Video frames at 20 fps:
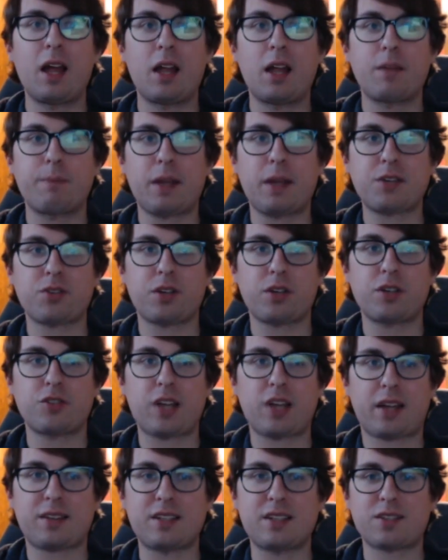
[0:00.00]
make sure you
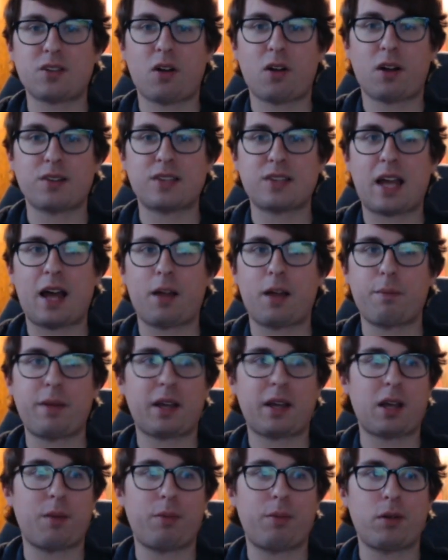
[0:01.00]
check these cards out,
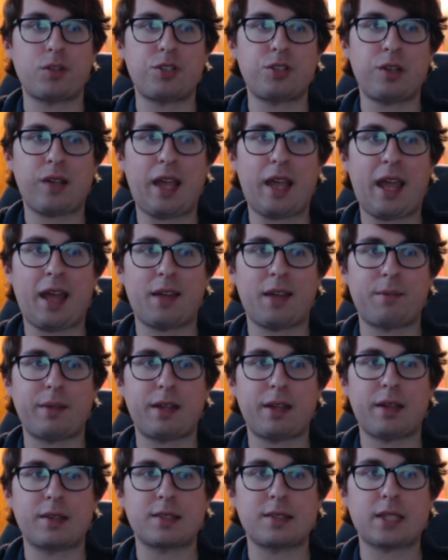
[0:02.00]
pick up what you can,
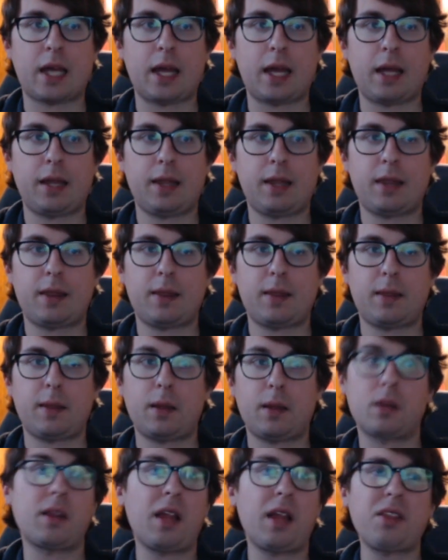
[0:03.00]
because
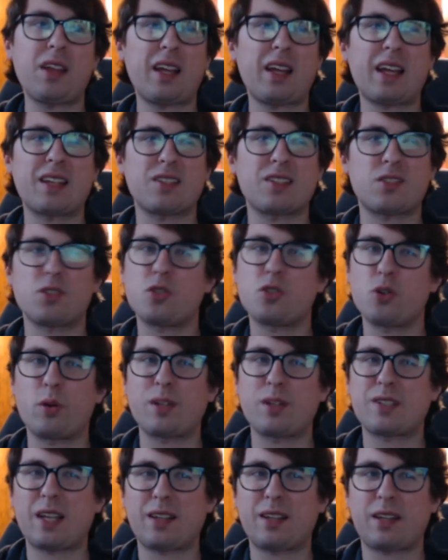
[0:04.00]
nothing is too
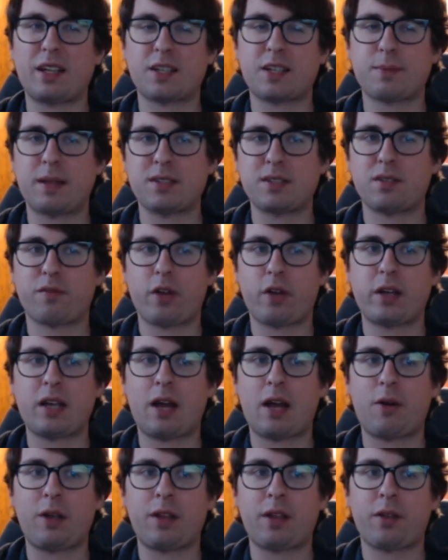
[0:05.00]
insanely expensive right
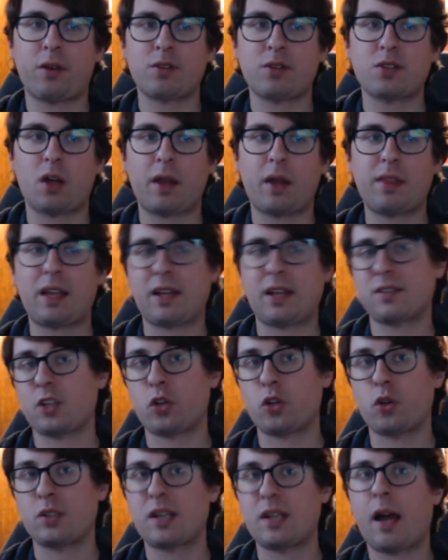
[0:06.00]
now either. So I think it's a
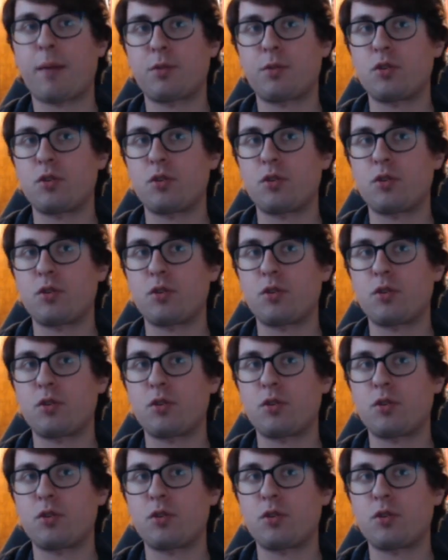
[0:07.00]
good time to